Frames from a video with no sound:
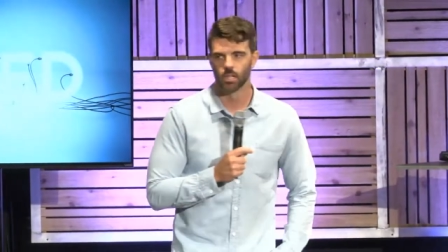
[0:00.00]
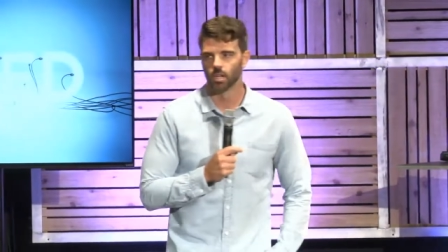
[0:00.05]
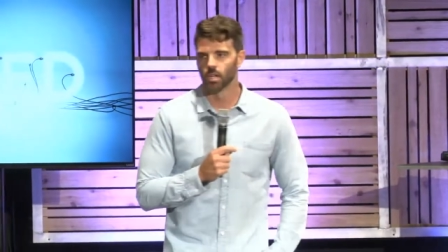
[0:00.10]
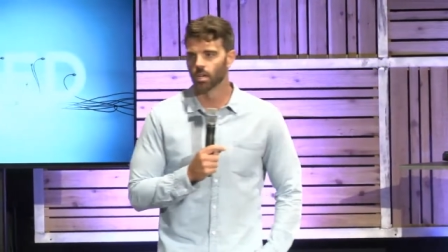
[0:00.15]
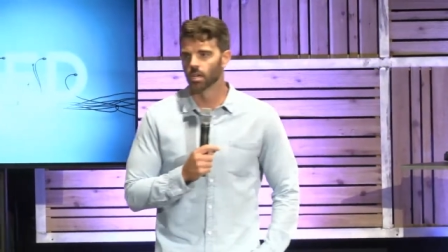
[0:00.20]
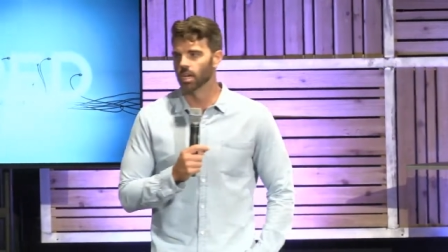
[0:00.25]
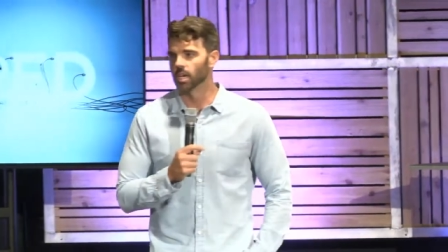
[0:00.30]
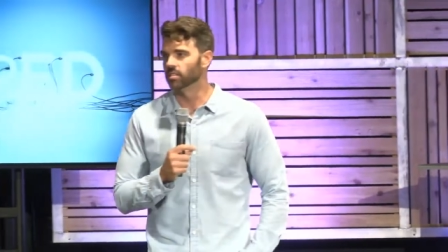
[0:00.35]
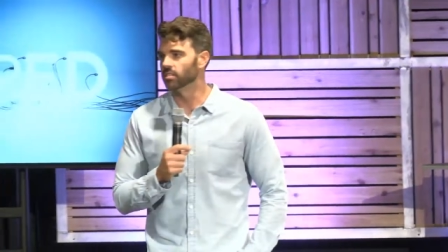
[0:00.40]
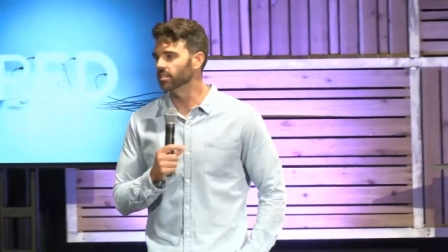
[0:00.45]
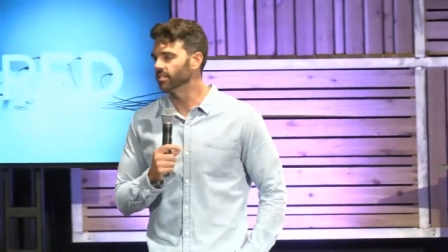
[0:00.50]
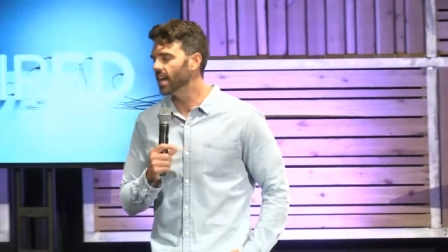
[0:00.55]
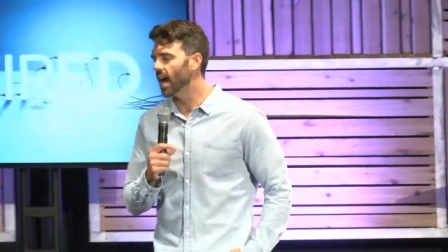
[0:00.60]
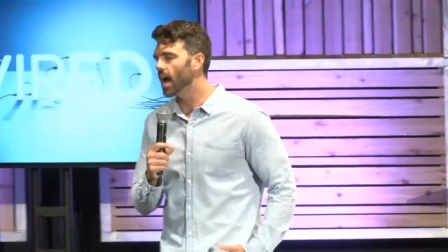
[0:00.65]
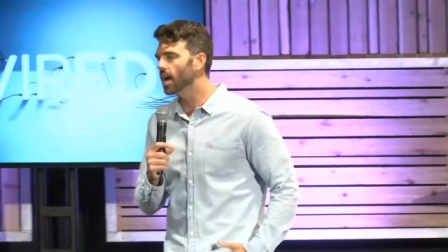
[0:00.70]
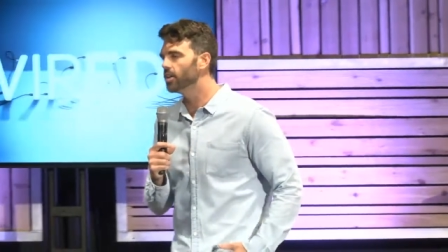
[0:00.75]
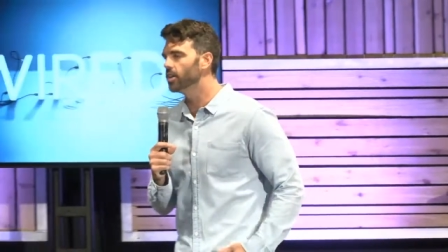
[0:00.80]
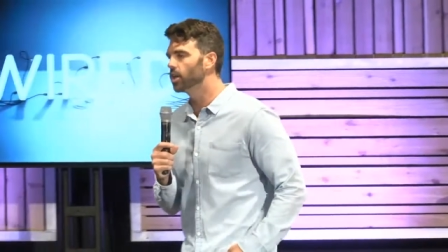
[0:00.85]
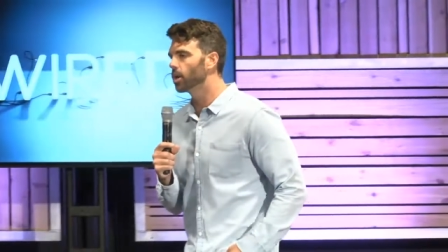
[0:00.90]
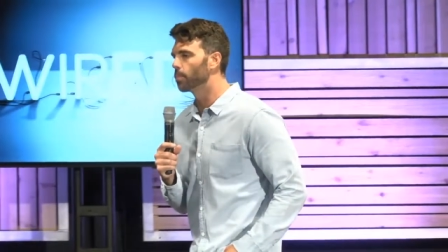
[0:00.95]
Is it
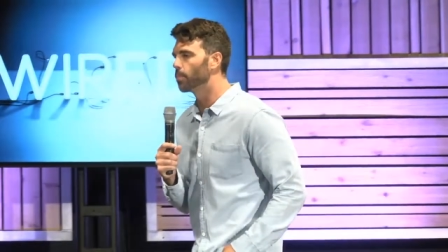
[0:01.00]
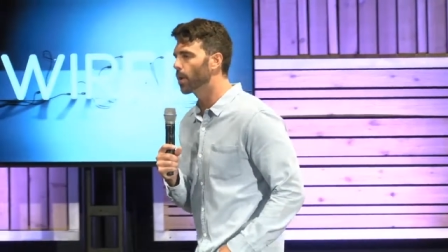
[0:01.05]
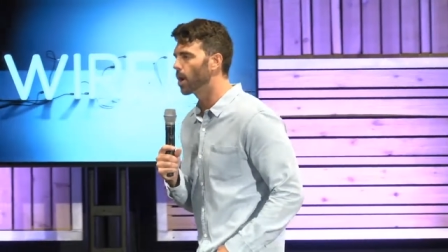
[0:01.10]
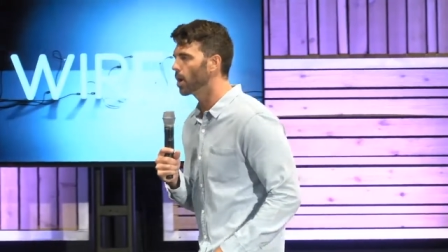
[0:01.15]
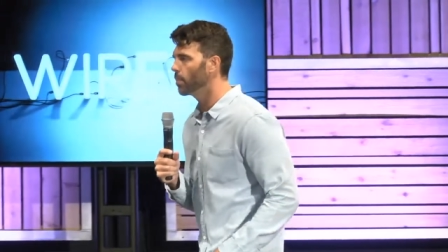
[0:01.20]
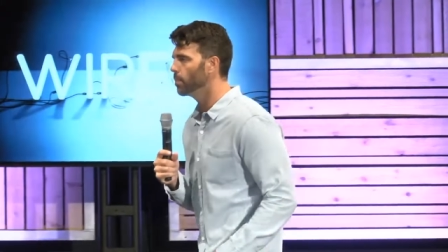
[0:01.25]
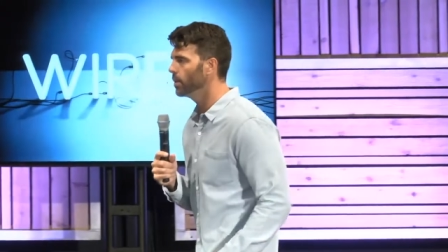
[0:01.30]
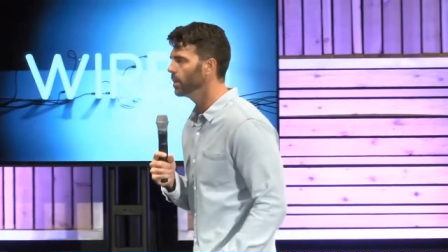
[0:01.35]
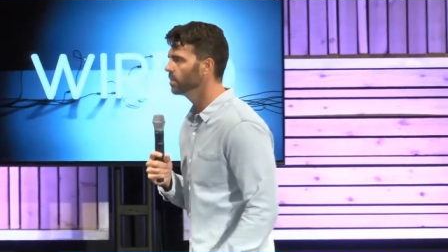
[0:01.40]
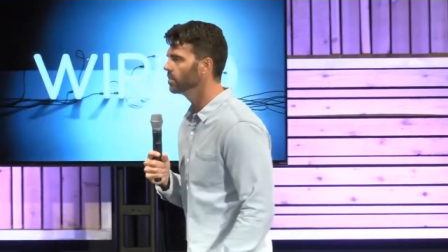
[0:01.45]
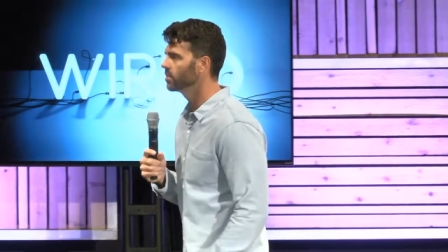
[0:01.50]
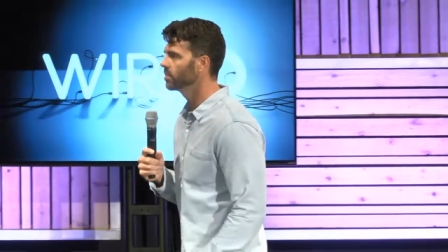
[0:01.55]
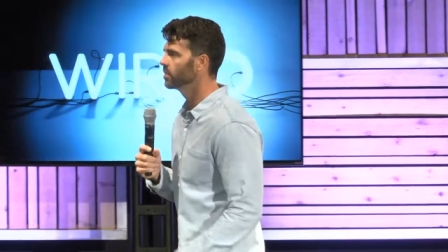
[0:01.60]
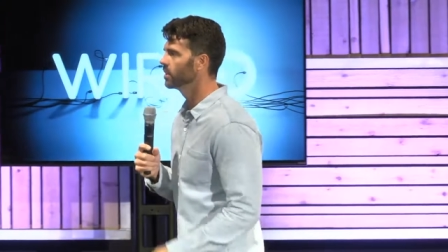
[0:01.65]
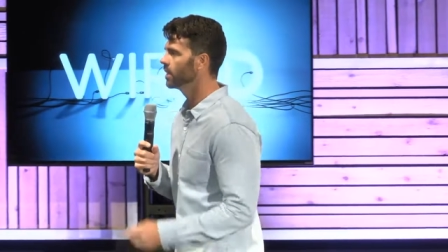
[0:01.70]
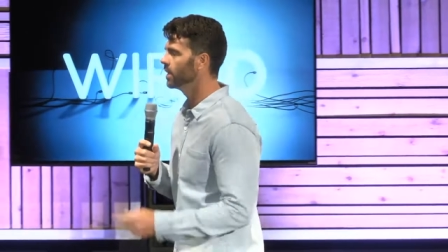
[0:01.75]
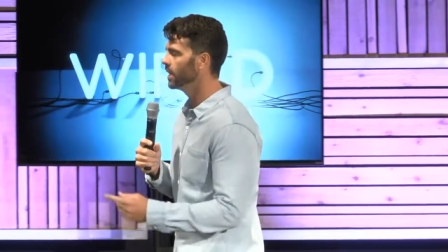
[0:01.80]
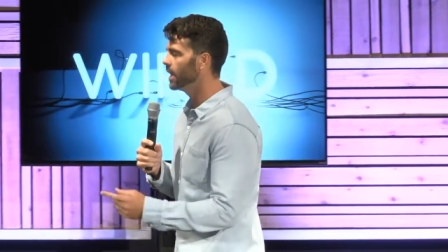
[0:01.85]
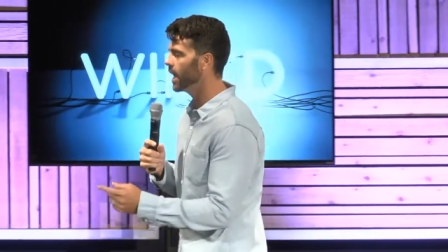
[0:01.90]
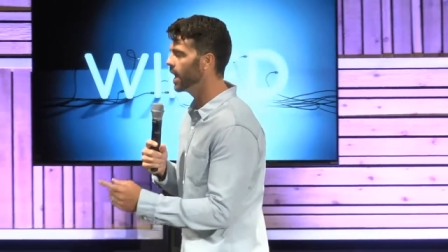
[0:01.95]
tied to your purpose?
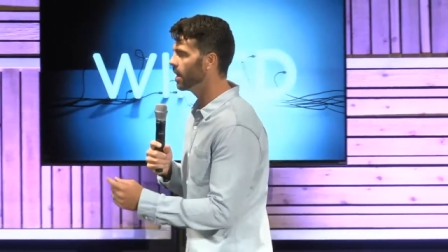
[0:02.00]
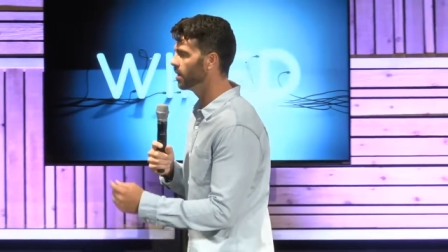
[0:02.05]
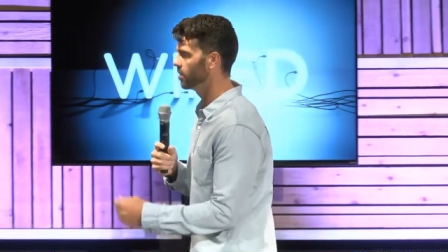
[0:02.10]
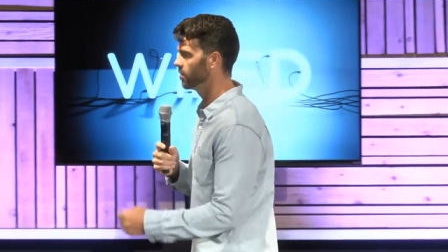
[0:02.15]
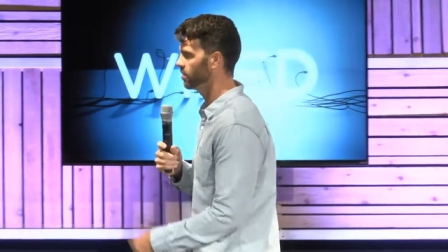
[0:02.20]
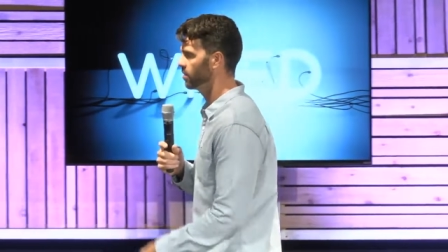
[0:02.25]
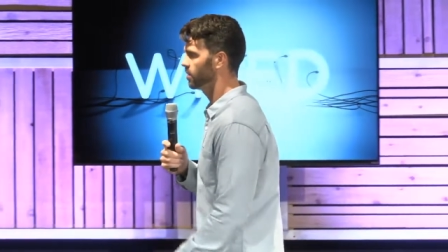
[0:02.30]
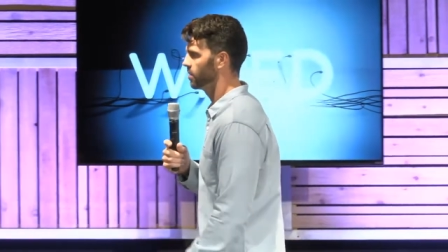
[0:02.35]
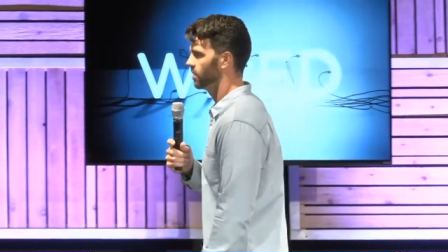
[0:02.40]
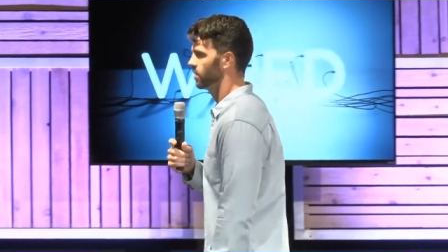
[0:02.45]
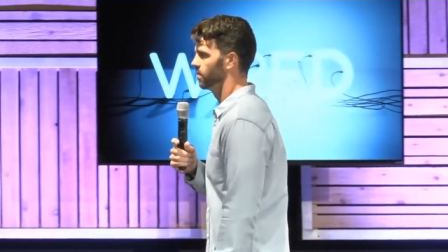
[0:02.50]
Yes.